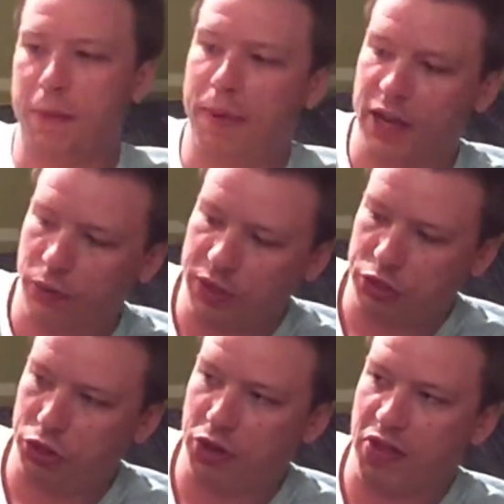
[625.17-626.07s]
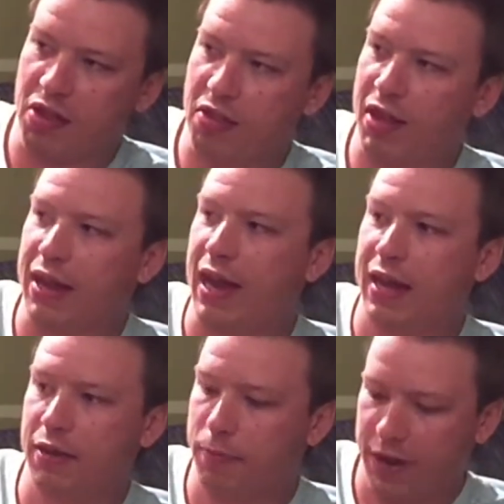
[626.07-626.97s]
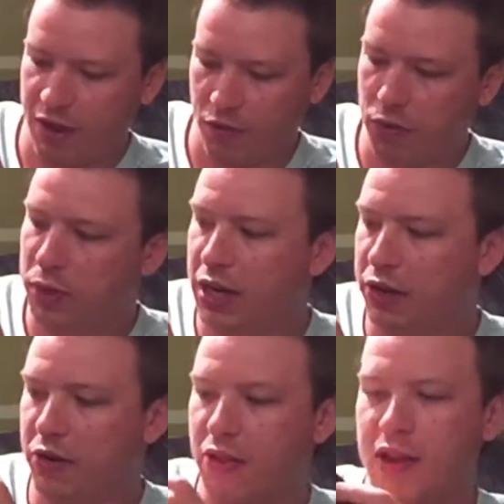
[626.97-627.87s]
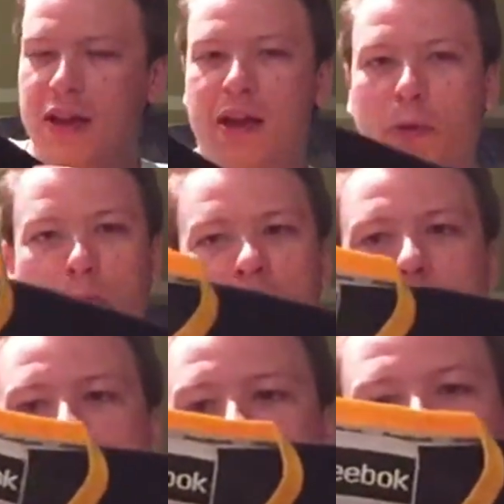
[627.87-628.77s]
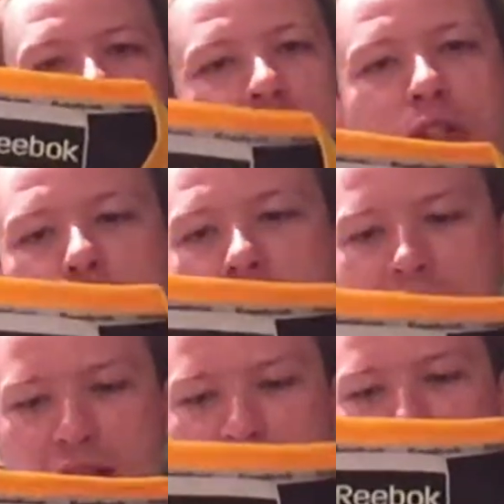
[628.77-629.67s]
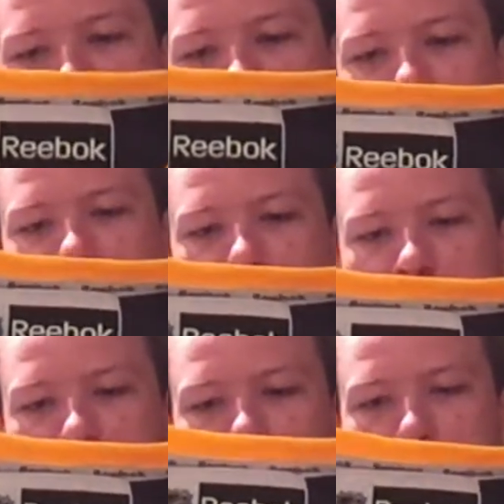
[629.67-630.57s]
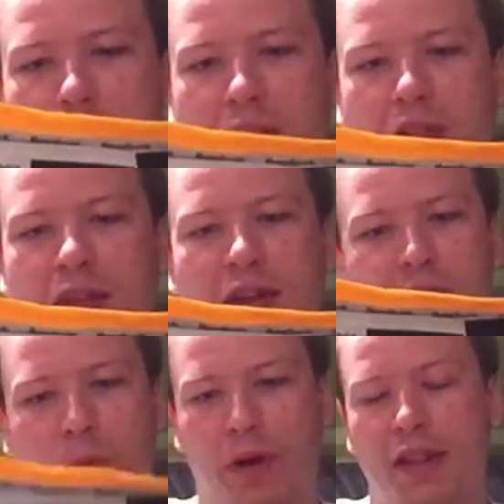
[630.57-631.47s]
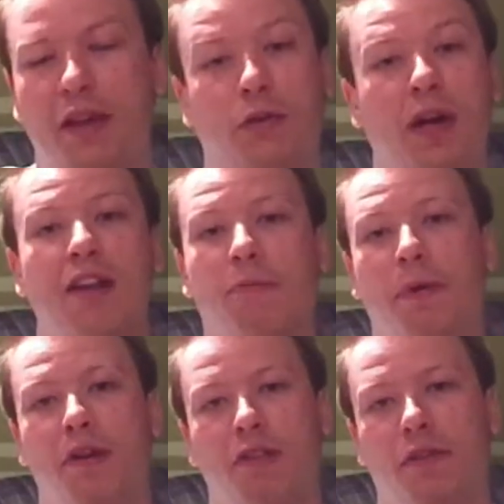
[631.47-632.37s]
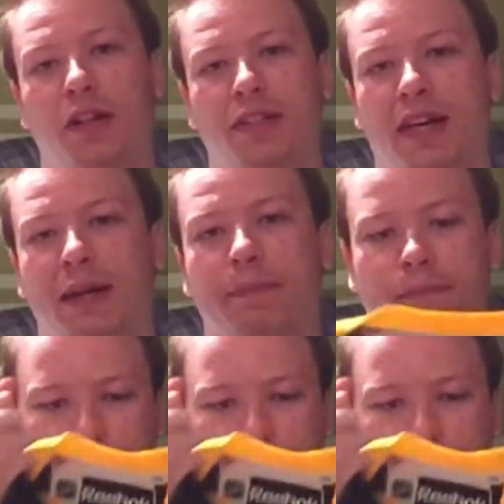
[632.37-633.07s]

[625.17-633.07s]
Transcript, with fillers: the Penguins jerseys they had in the past few years. One of my favorite jerseys in my collection, of course. One of the greatest players of all time.